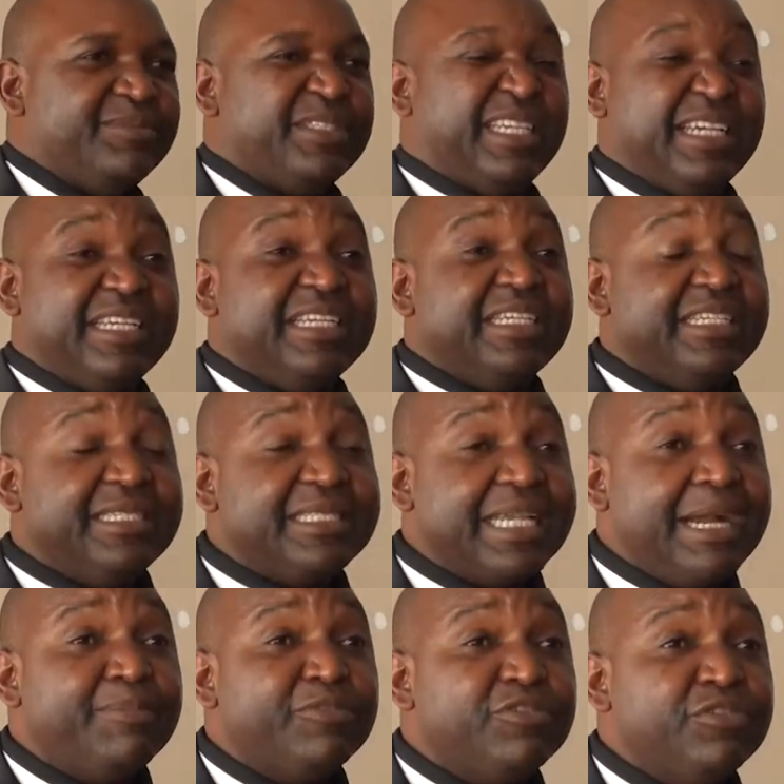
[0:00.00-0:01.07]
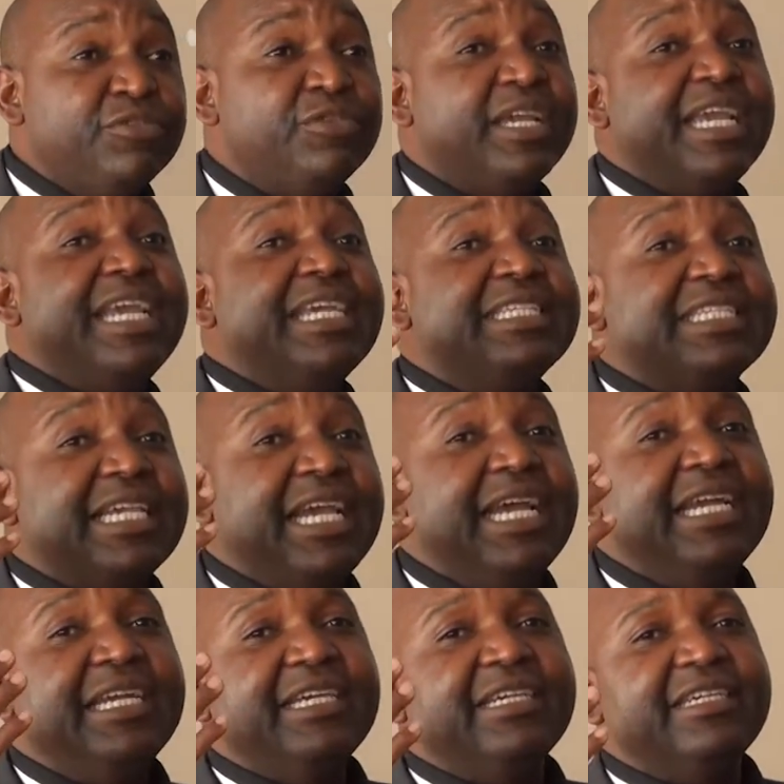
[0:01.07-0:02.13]
there. It's up to you as a
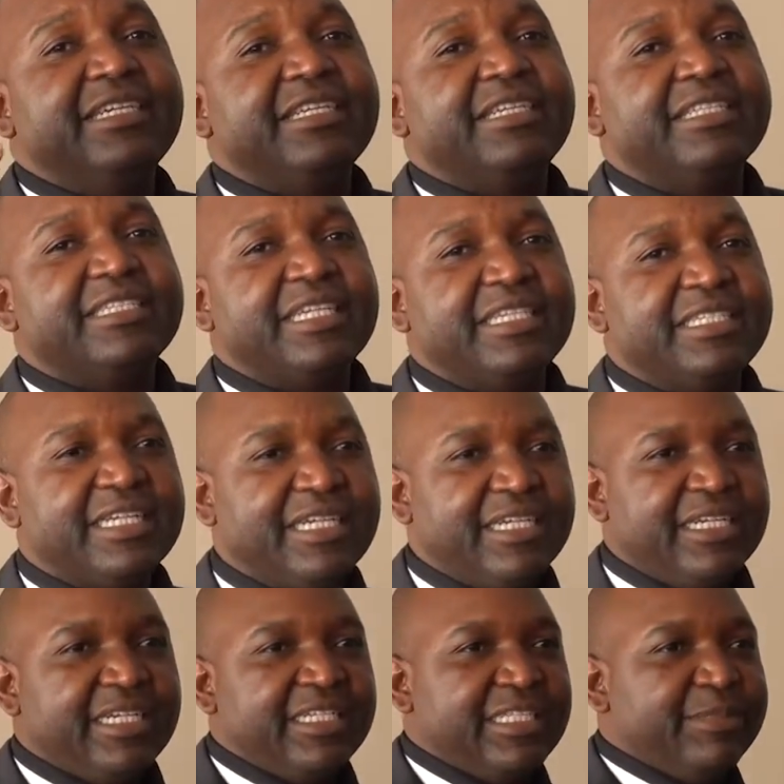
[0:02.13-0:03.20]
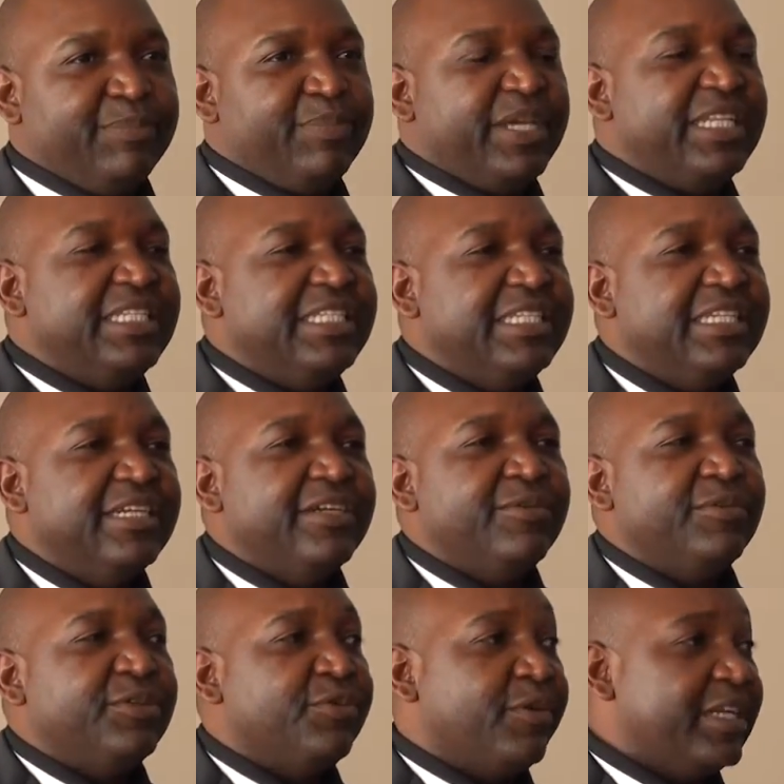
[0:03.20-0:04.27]
researcher, depending
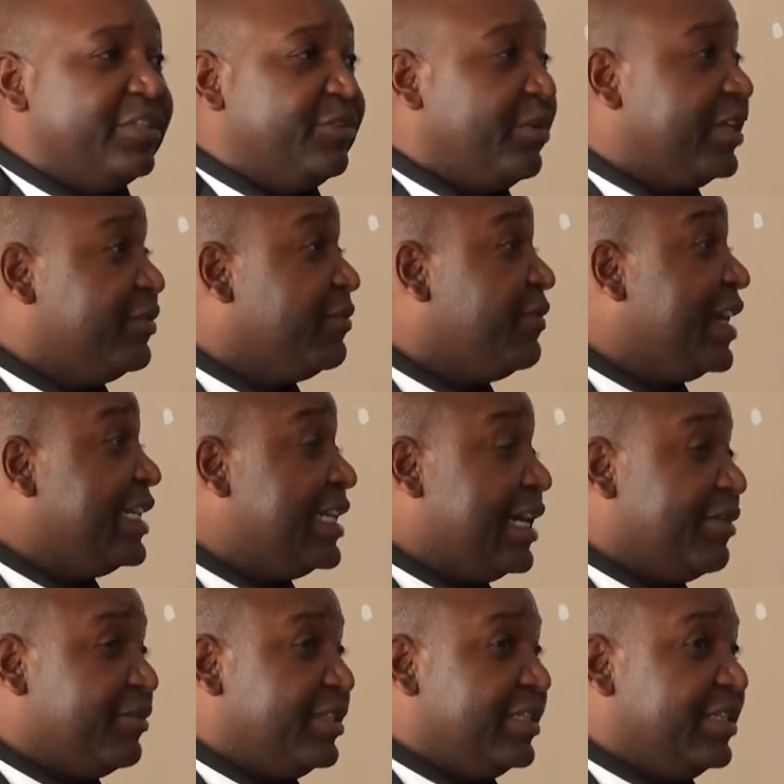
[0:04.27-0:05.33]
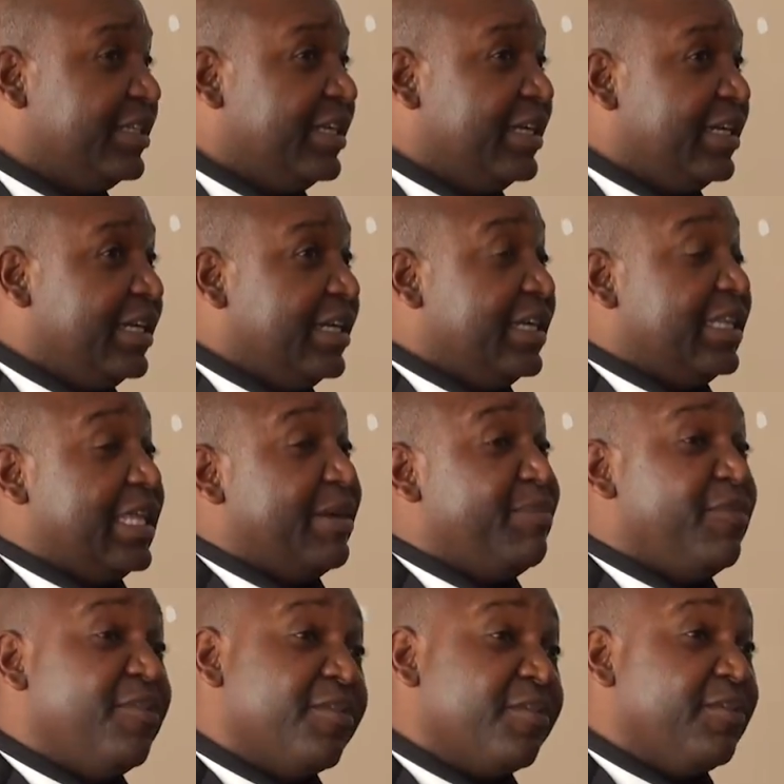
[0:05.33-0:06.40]
with what you want to find out.
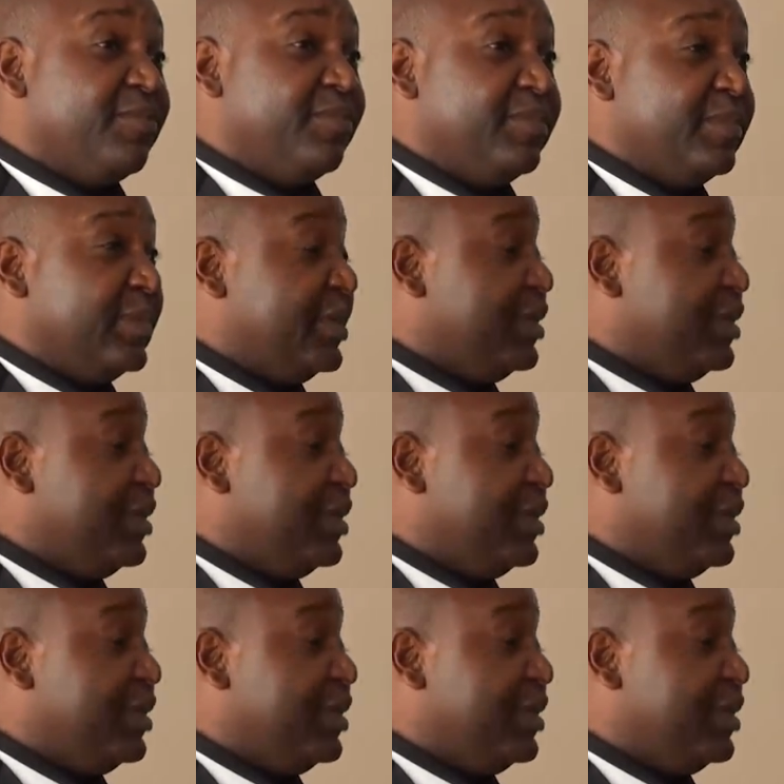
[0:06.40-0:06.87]
The